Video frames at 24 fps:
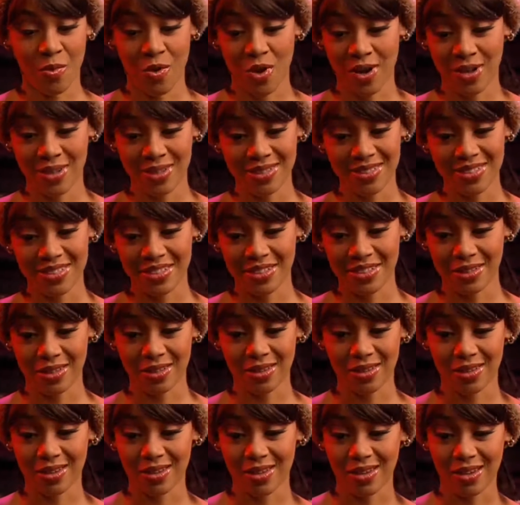was,
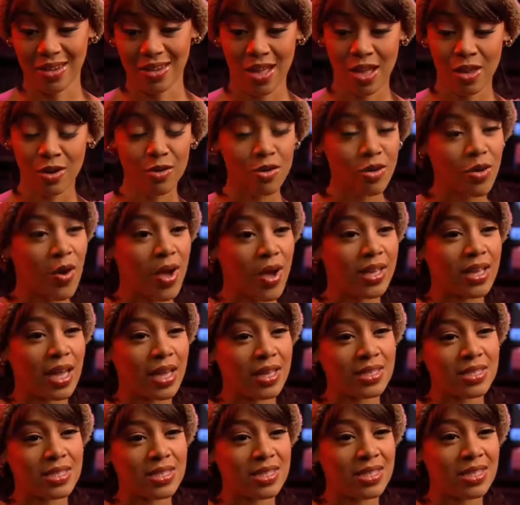and I don't know,
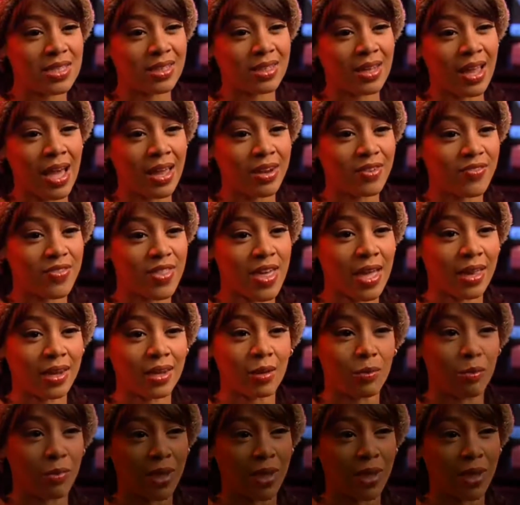I see a lot of that